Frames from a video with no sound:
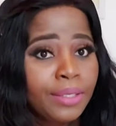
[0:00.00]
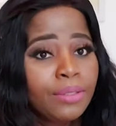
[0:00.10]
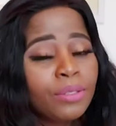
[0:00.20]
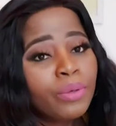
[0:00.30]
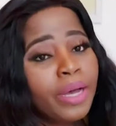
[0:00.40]

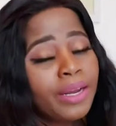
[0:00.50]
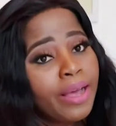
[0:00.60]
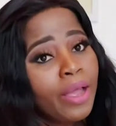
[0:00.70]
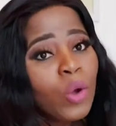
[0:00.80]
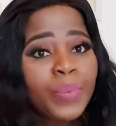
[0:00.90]
So, and
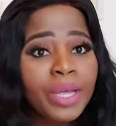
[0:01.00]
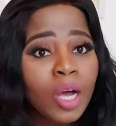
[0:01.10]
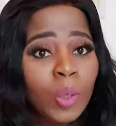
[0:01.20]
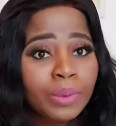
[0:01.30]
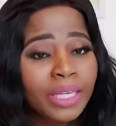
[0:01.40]
I hope it
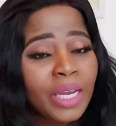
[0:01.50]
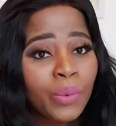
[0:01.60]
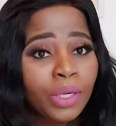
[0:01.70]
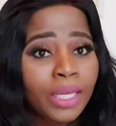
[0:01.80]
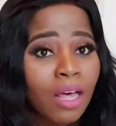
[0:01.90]
helps
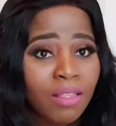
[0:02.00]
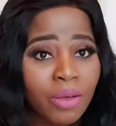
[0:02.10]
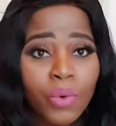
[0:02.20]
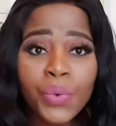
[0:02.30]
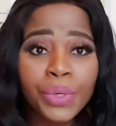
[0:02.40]
anyone out there
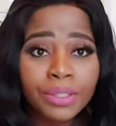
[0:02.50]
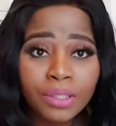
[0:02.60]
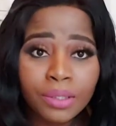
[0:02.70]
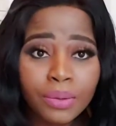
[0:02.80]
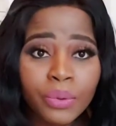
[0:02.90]
who wants
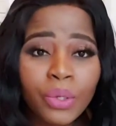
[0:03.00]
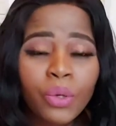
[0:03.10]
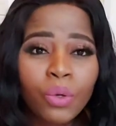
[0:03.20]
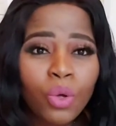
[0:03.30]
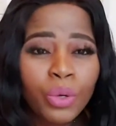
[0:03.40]
to
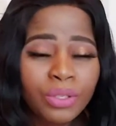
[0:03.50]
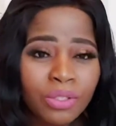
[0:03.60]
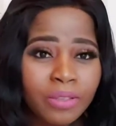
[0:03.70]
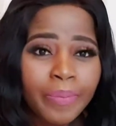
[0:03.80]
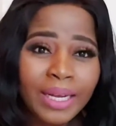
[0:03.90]
go into
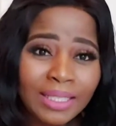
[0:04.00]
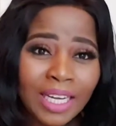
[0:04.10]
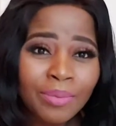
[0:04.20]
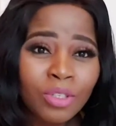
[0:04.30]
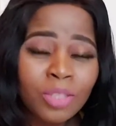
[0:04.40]
the
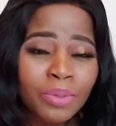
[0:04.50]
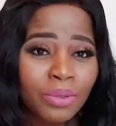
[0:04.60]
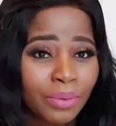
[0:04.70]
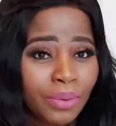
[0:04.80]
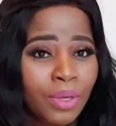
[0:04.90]
part-time
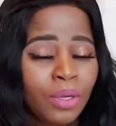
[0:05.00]
Ausbildung.